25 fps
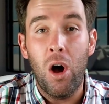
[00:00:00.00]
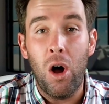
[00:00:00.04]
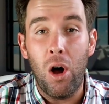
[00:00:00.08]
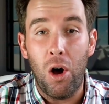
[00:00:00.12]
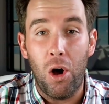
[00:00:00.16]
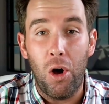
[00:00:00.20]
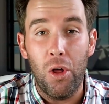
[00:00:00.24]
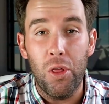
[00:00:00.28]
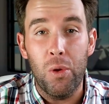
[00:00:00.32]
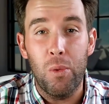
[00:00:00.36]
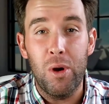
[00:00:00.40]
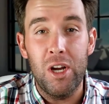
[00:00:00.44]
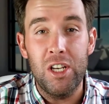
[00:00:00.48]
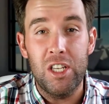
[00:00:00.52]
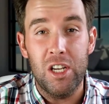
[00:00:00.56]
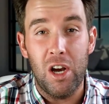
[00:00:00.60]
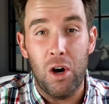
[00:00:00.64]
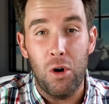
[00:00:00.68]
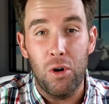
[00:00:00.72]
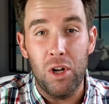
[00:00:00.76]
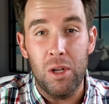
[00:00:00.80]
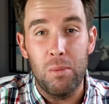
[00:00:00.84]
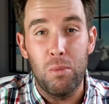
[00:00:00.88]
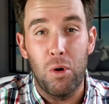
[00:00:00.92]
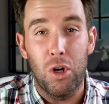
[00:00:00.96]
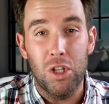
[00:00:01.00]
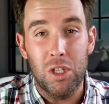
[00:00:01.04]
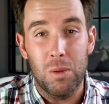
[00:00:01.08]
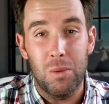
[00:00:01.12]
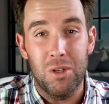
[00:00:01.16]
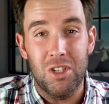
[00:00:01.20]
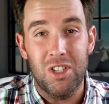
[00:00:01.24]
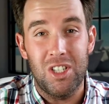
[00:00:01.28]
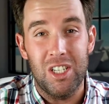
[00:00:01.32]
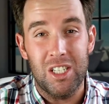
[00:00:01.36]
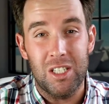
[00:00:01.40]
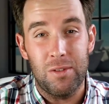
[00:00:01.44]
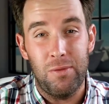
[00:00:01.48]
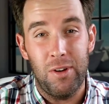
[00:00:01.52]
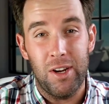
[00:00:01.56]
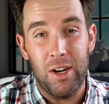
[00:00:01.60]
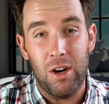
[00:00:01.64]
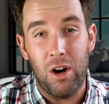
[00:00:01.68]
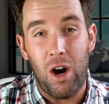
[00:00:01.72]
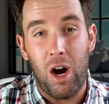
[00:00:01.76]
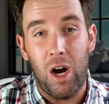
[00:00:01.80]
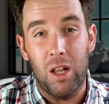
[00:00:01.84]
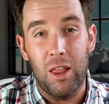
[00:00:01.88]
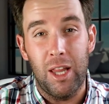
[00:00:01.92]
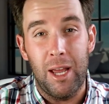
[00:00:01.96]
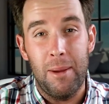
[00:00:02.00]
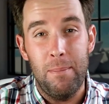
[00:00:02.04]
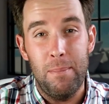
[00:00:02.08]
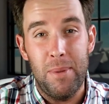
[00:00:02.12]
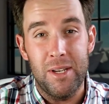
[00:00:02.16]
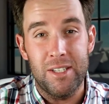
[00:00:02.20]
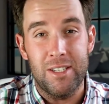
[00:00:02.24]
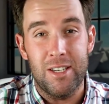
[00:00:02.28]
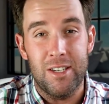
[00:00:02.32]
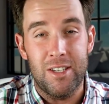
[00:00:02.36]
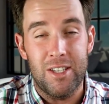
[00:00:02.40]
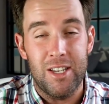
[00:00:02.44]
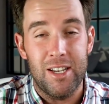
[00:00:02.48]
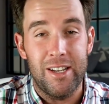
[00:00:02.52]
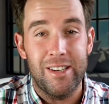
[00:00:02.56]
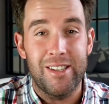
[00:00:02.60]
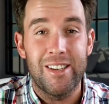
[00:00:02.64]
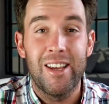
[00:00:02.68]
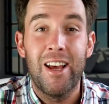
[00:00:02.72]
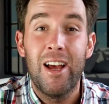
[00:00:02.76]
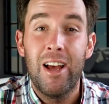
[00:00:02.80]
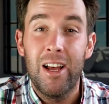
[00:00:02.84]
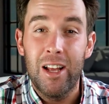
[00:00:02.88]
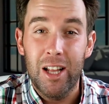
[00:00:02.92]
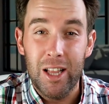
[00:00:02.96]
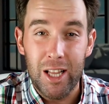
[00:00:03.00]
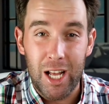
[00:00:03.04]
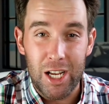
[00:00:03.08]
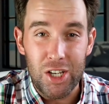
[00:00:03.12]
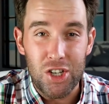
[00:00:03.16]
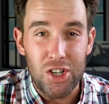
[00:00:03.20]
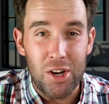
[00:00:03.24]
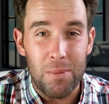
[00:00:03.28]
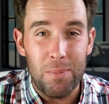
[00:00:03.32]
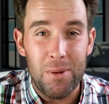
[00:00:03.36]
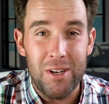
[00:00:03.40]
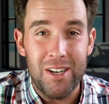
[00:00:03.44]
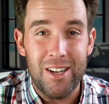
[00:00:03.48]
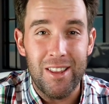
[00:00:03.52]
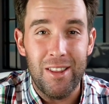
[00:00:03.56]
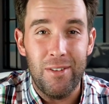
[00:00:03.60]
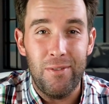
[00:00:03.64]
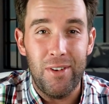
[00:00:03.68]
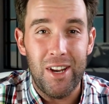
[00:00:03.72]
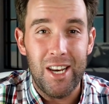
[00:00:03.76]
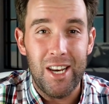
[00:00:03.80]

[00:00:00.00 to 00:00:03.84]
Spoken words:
all the way to owning multiple six-figure online businesses. Let's jump into the